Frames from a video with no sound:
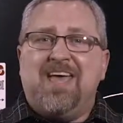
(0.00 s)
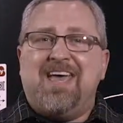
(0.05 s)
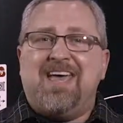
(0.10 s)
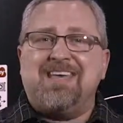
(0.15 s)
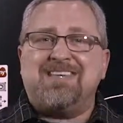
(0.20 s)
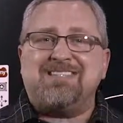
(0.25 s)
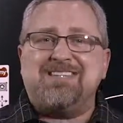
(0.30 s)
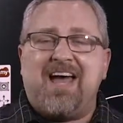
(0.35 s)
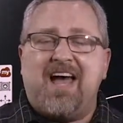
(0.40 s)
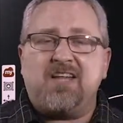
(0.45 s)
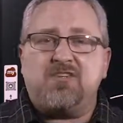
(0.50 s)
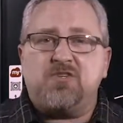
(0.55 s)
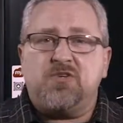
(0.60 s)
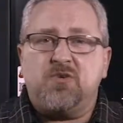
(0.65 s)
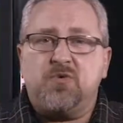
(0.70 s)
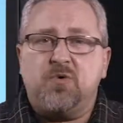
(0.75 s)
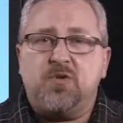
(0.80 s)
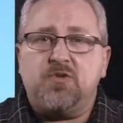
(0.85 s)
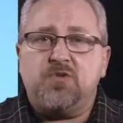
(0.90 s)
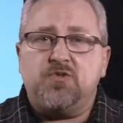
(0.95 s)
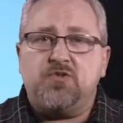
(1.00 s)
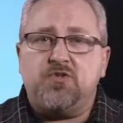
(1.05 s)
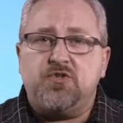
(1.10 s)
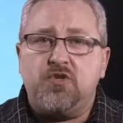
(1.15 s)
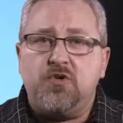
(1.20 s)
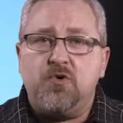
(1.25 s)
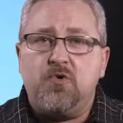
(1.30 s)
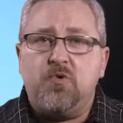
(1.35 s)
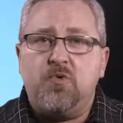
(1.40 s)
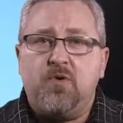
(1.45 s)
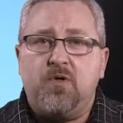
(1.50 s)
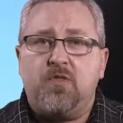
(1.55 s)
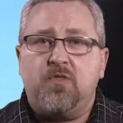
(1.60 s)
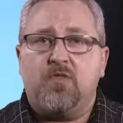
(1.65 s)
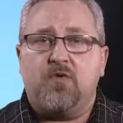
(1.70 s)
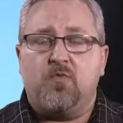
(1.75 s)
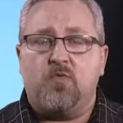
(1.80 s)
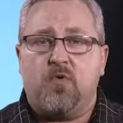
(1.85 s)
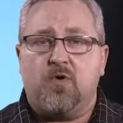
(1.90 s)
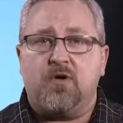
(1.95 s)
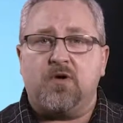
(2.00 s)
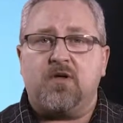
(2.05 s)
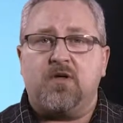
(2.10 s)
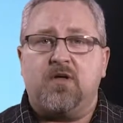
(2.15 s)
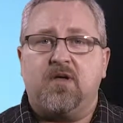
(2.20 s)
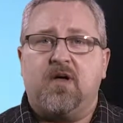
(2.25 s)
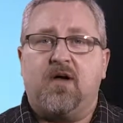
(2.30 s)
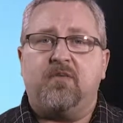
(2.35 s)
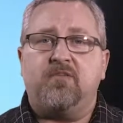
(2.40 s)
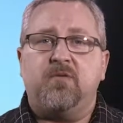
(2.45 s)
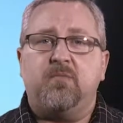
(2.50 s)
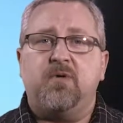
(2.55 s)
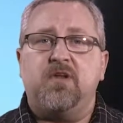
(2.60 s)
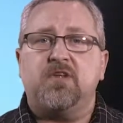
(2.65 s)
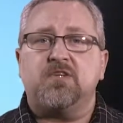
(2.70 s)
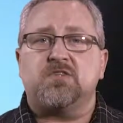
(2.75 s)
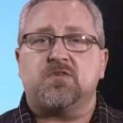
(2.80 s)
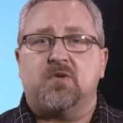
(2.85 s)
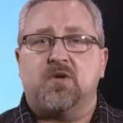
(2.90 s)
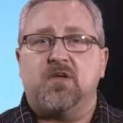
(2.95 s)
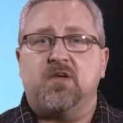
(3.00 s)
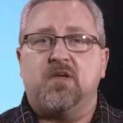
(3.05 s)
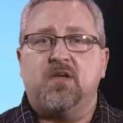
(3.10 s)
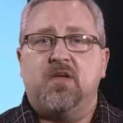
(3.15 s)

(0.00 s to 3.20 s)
is not to do the work of the ministry.